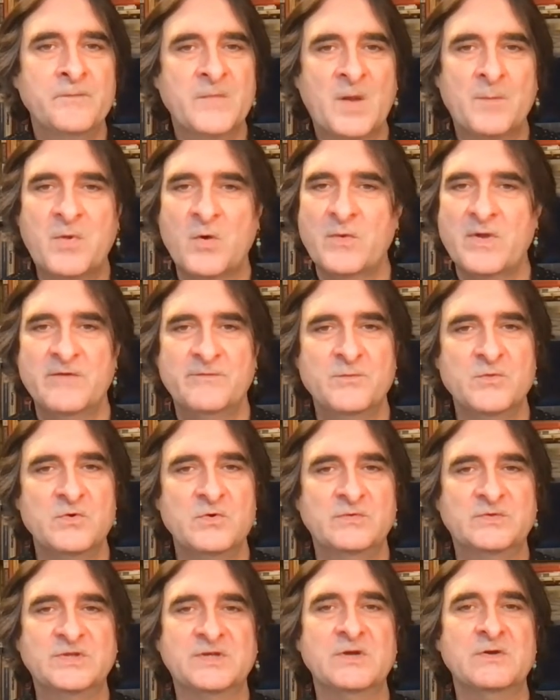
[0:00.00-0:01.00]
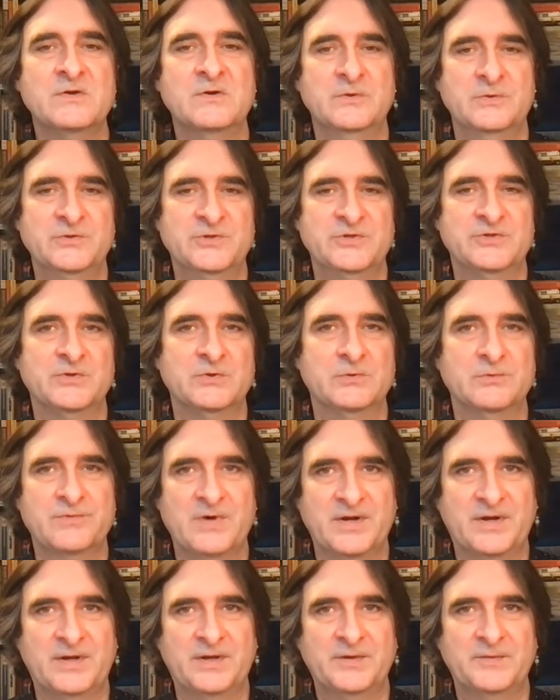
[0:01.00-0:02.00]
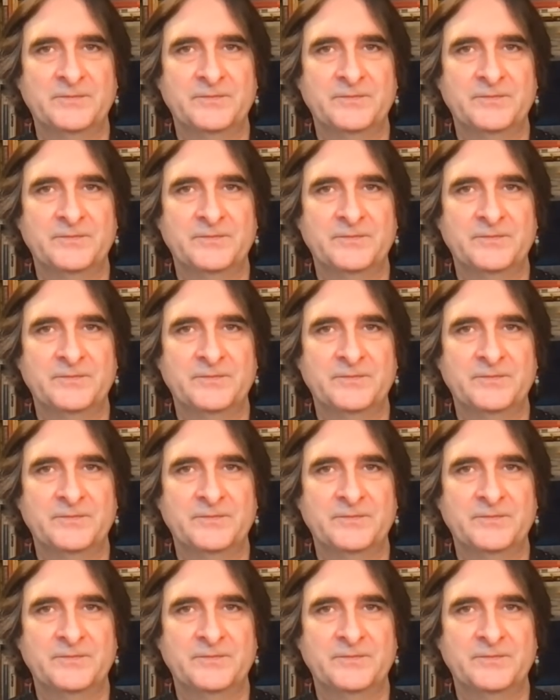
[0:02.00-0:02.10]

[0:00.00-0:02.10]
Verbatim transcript: But we have moved to conclusions already.